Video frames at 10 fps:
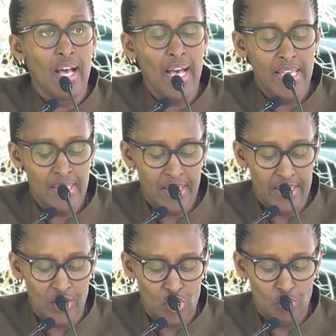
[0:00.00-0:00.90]
I
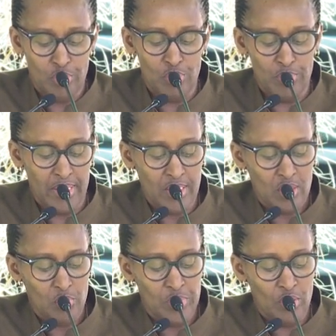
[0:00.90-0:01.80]
can assure you
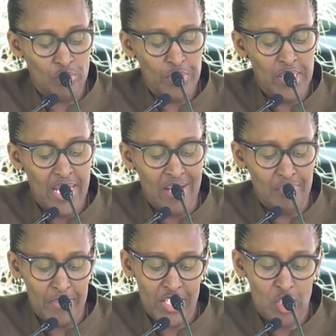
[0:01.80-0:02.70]
that we already
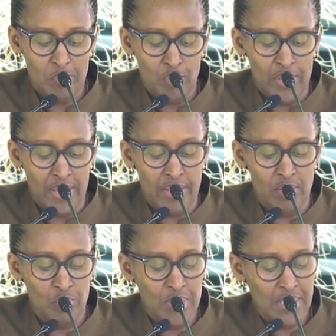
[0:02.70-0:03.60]
have much more
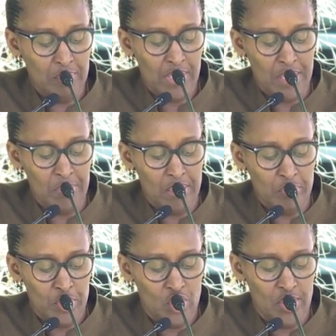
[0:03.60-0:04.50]
than we sometimes
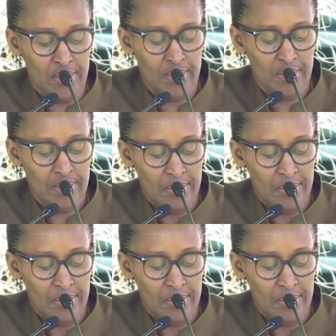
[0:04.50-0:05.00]
appreciate.